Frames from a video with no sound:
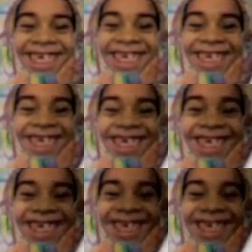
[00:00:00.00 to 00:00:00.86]

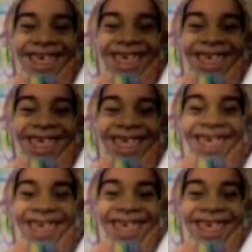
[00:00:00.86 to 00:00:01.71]

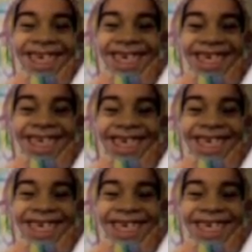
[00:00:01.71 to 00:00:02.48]
No words are spoken by the person on screen.